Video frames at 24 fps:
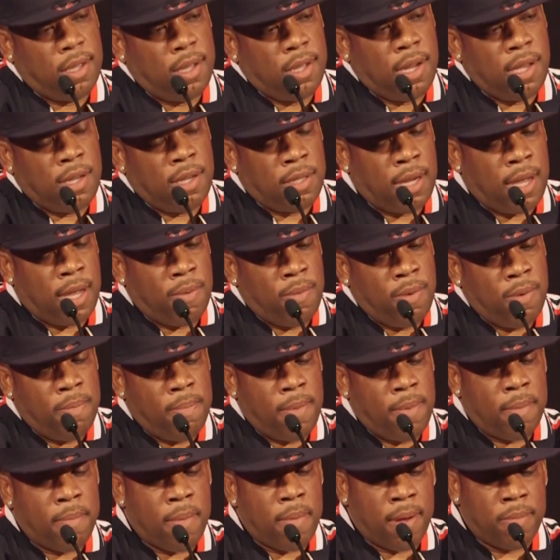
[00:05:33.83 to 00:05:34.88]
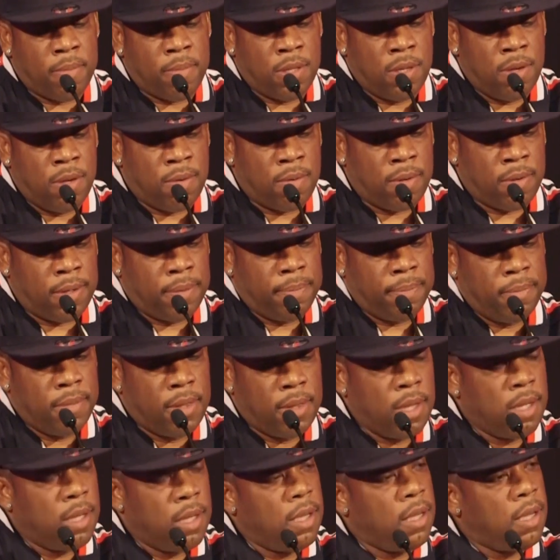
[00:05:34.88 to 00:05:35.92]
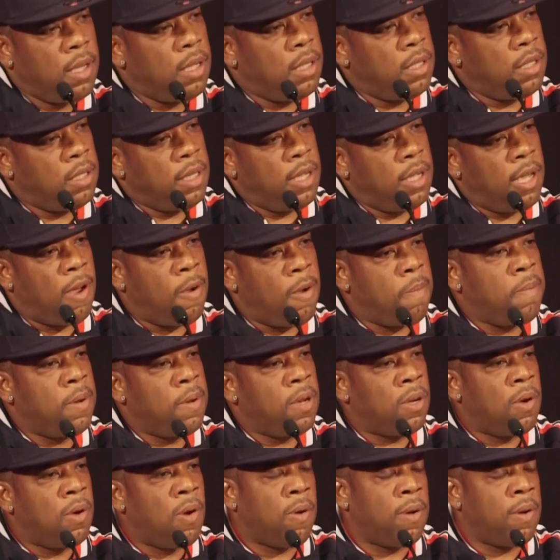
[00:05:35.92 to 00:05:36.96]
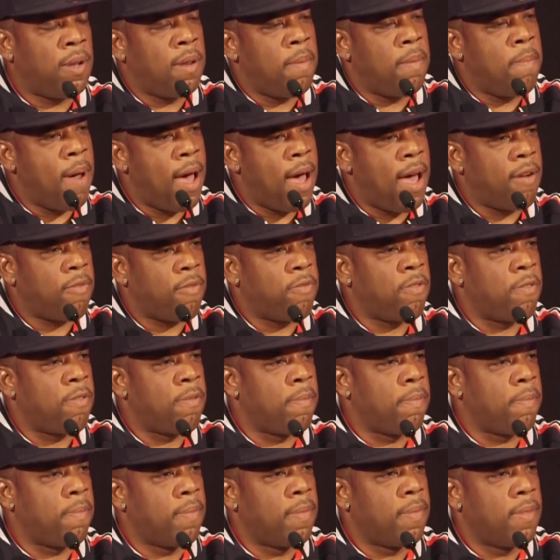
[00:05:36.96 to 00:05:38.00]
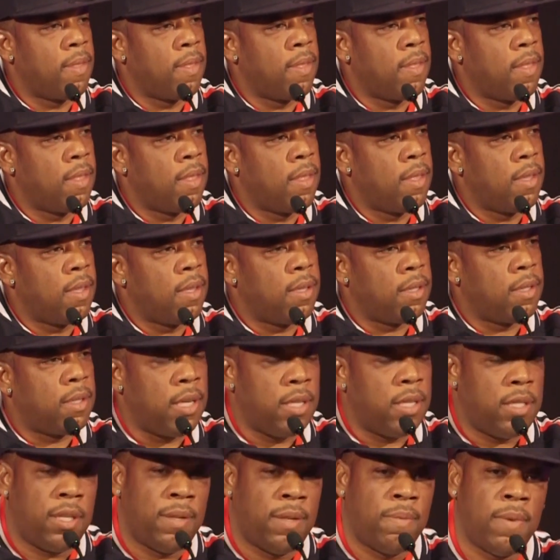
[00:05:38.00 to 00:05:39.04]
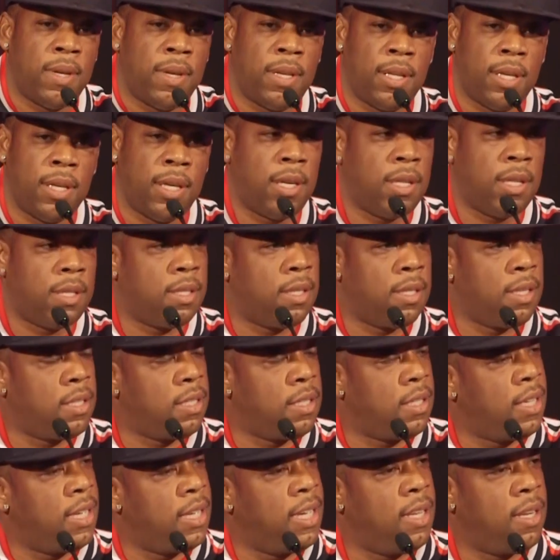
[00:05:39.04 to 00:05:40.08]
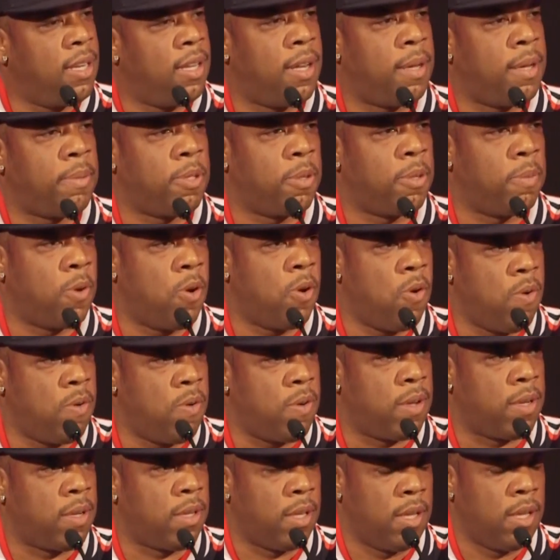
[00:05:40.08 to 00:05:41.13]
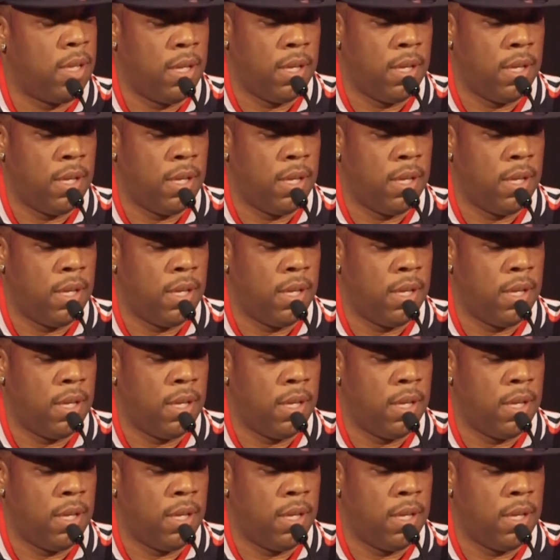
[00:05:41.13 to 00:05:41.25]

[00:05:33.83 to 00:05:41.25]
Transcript: And I was like, what my mama doing? She helping her go to the bathroom. Then she went in the kitchen and she heated up some corn.